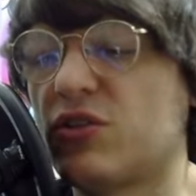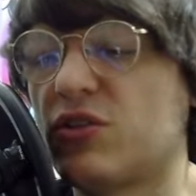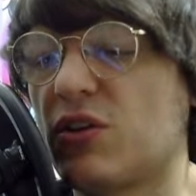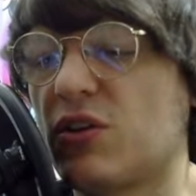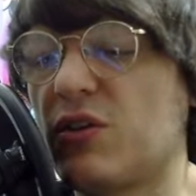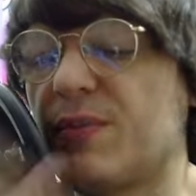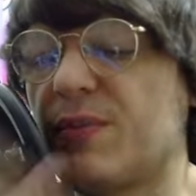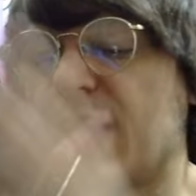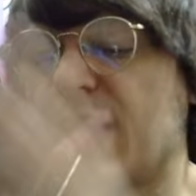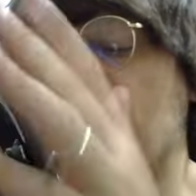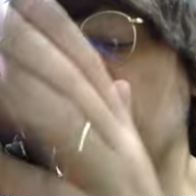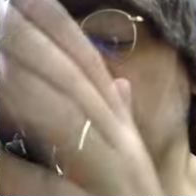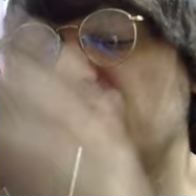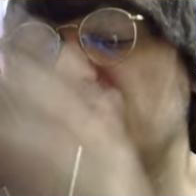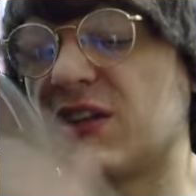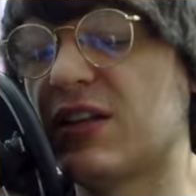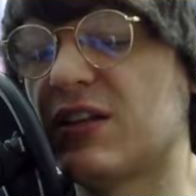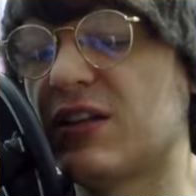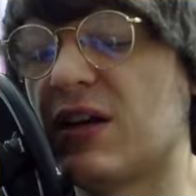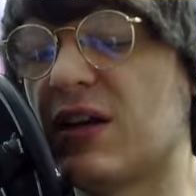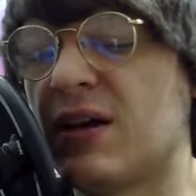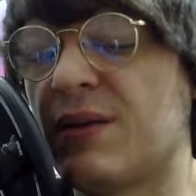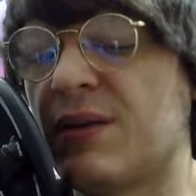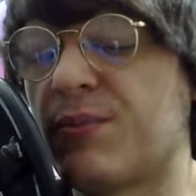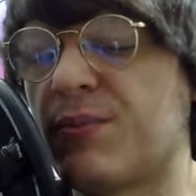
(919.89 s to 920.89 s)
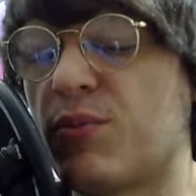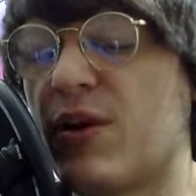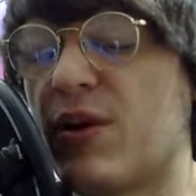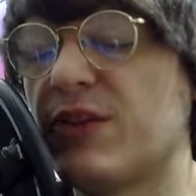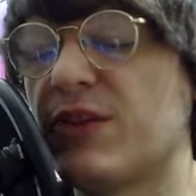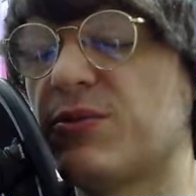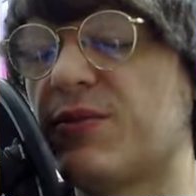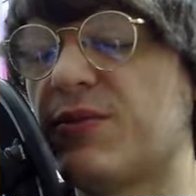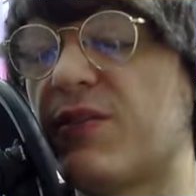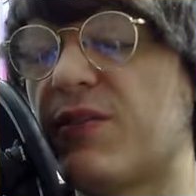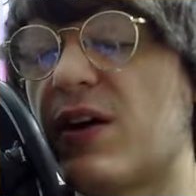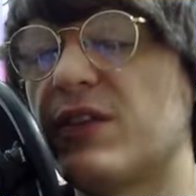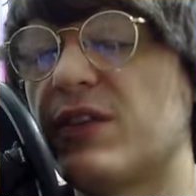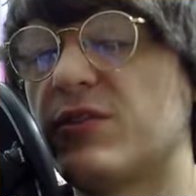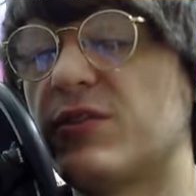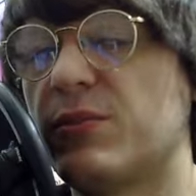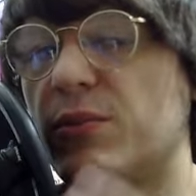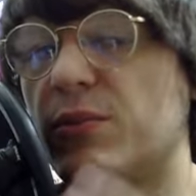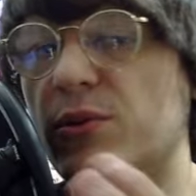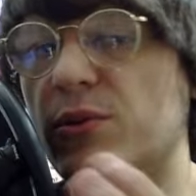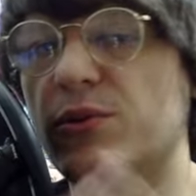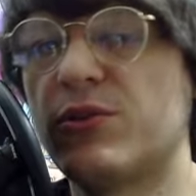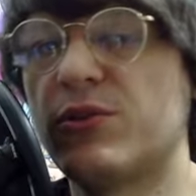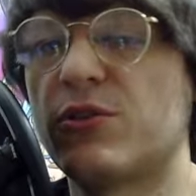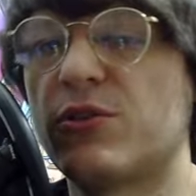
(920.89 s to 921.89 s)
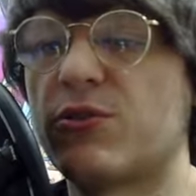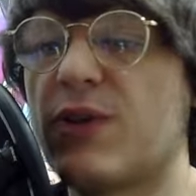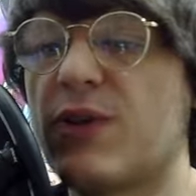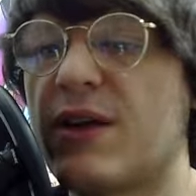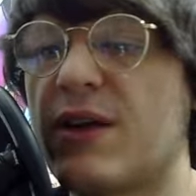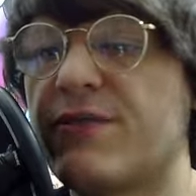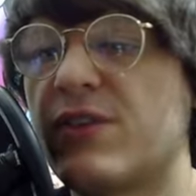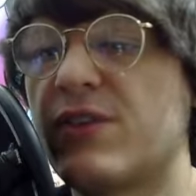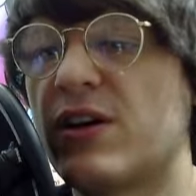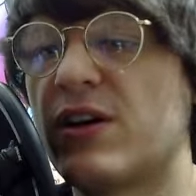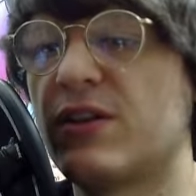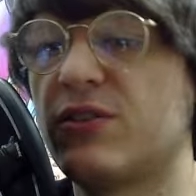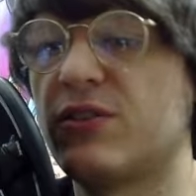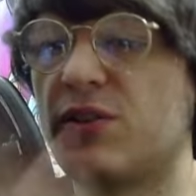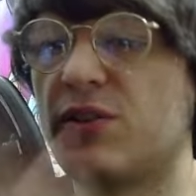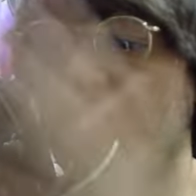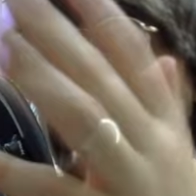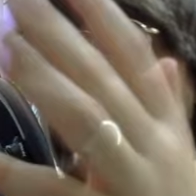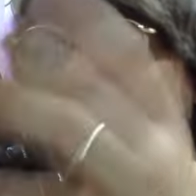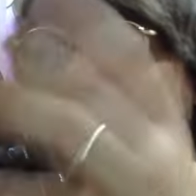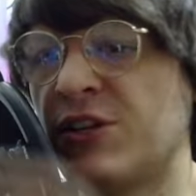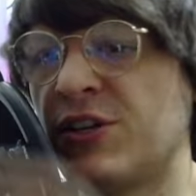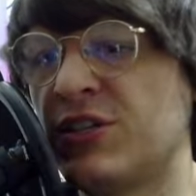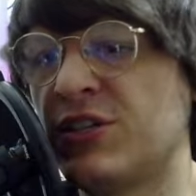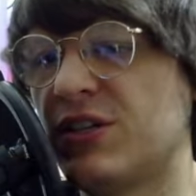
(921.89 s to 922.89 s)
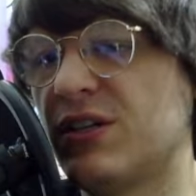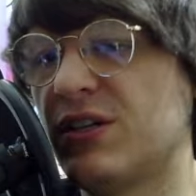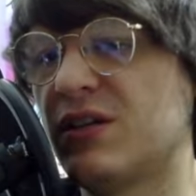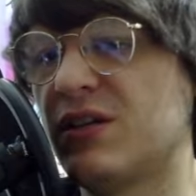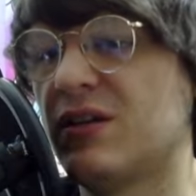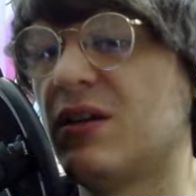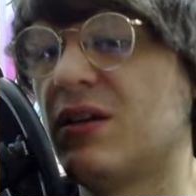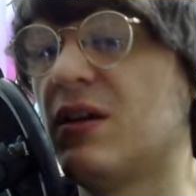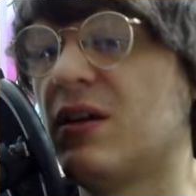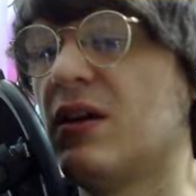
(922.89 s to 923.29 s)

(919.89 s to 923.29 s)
So you banish that Prayers with Fires of Blue in your graveyard. You banish it,